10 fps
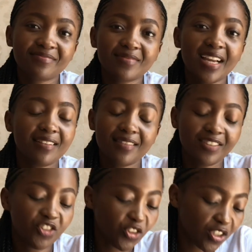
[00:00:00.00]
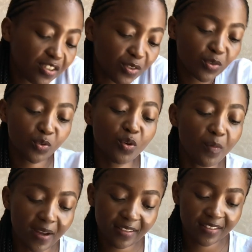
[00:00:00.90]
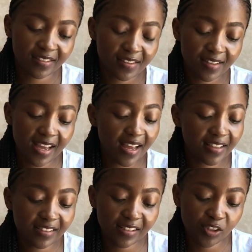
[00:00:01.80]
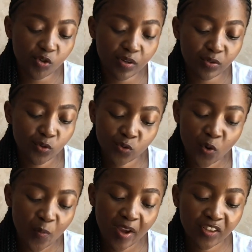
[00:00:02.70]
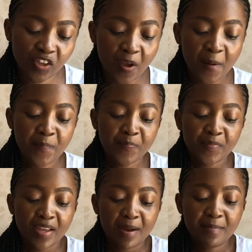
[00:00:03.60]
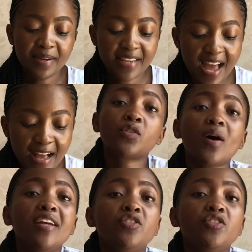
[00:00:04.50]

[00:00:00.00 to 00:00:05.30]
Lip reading: Like, that's just so much. That's literally so much. But yeah, so I